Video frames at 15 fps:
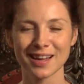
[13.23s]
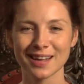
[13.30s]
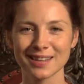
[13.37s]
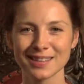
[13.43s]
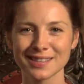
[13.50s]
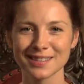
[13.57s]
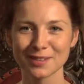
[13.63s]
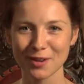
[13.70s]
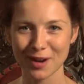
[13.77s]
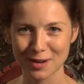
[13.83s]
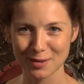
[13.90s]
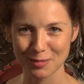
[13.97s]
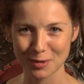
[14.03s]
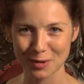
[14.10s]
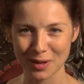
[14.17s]
that is
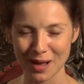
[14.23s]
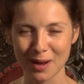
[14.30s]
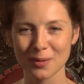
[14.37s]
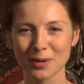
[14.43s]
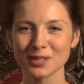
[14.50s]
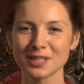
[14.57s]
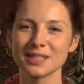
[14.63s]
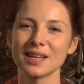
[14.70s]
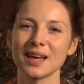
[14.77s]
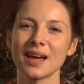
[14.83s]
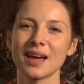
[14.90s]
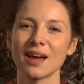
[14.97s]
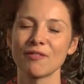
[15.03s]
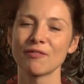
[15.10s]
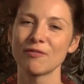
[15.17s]
incredible. I want to
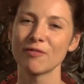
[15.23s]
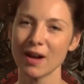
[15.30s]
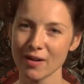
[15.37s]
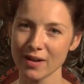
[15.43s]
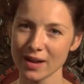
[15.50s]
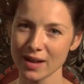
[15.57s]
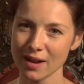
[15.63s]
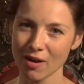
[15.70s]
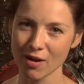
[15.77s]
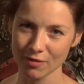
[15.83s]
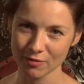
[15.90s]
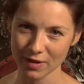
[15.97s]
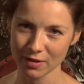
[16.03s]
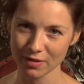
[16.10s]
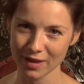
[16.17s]
say a very
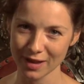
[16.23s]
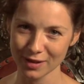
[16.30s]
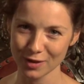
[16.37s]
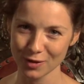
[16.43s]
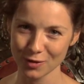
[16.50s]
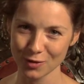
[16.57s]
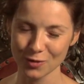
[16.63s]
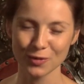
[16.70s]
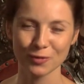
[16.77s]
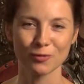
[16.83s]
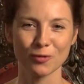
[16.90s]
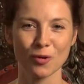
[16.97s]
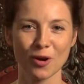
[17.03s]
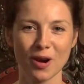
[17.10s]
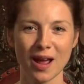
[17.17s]
heartfelt thank you
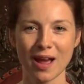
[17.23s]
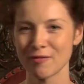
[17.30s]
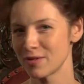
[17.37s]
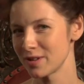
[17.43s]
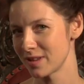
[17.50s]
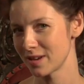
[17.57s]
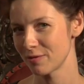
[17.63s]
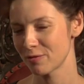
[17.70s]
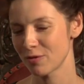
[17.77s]
for everything,